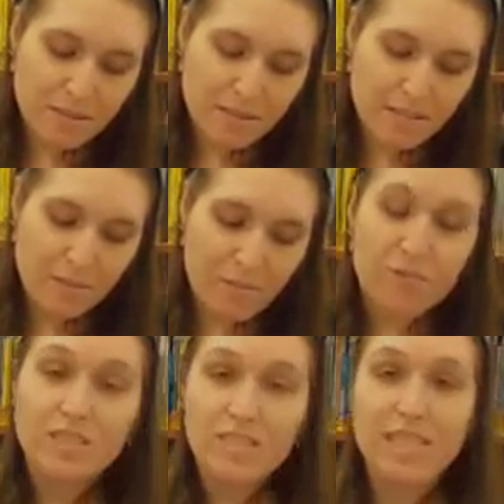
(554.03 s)
it will
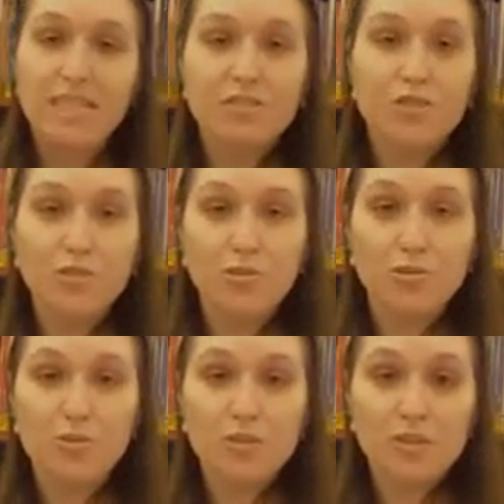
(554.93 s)
stick
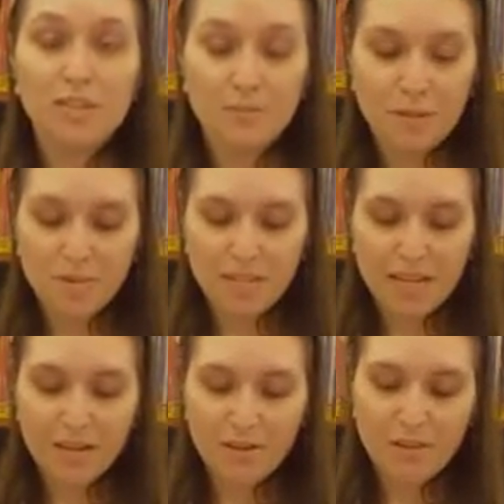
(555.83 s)
to the paper
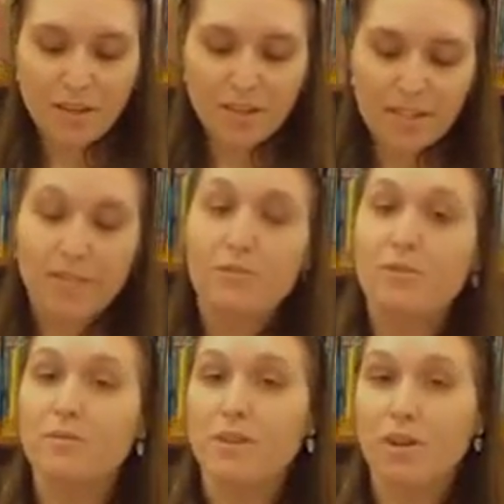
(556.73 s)
towel, and then it will be
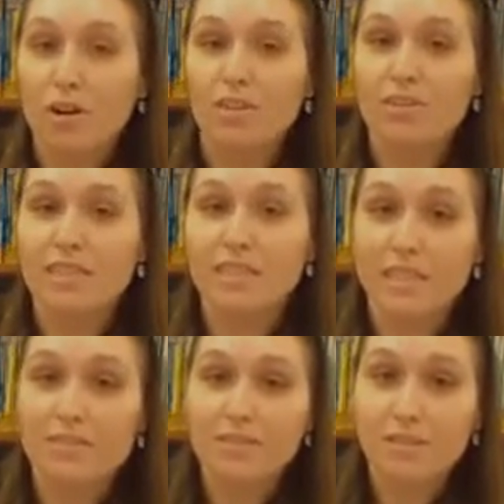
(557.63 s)
very hard to
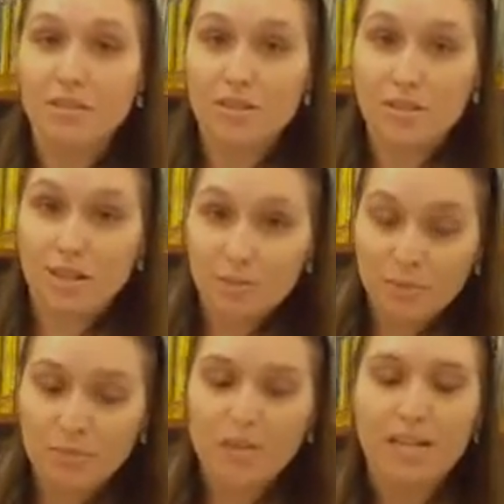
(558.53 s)
lift up
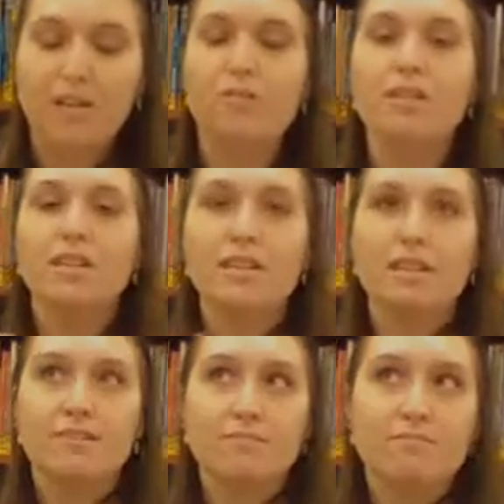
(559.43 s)
without
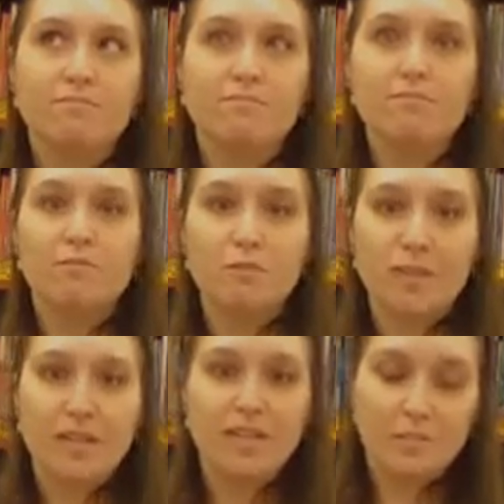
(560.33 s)

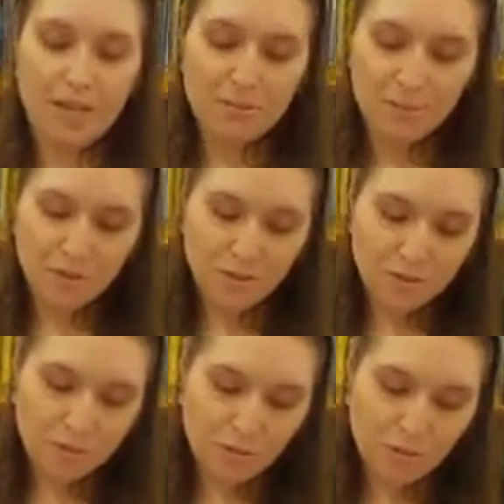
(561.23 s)
ripping the paper.
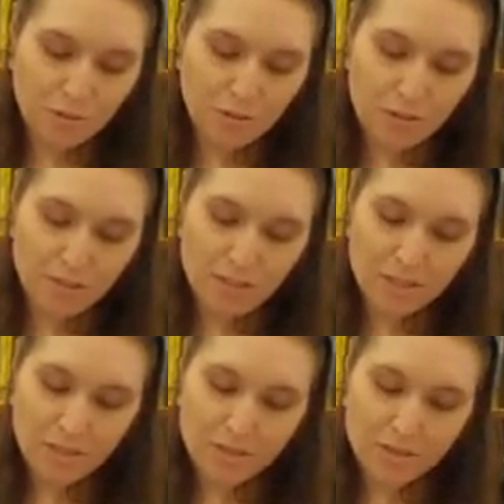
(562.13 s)
So you want to make
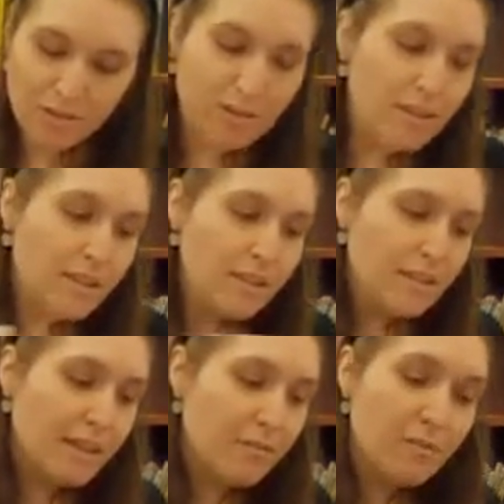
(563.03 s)
sure
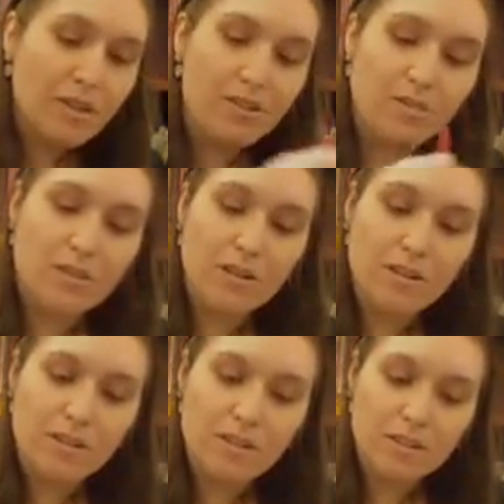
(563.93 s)
that when you are